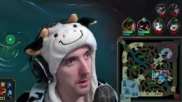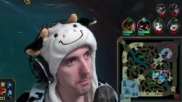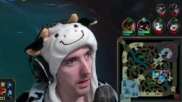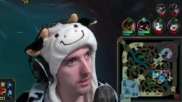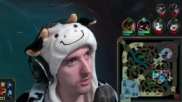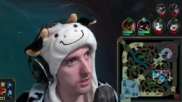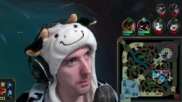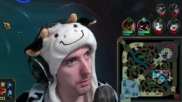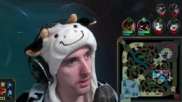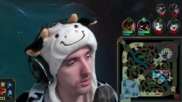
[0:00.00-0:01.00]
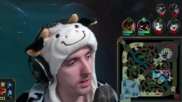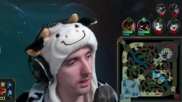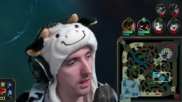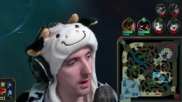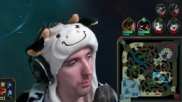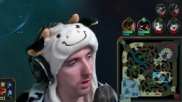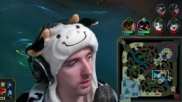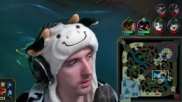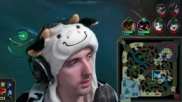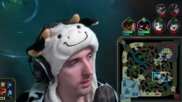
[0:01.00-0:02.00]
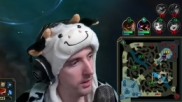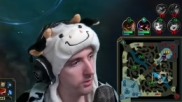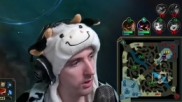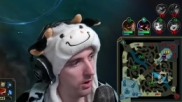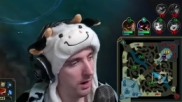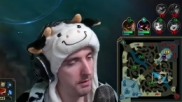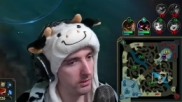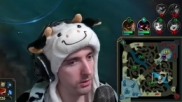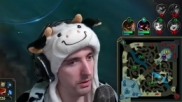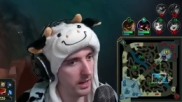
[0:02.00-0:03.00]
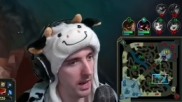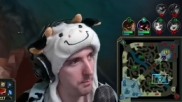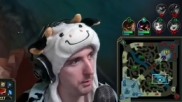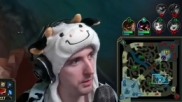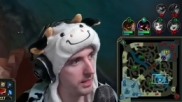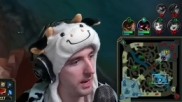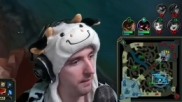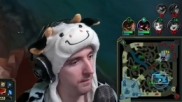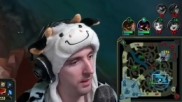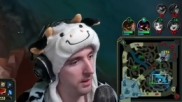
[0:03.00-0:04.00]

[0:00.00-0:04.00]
But Stopwatch did a lot of work, so I'm actually really happy with that.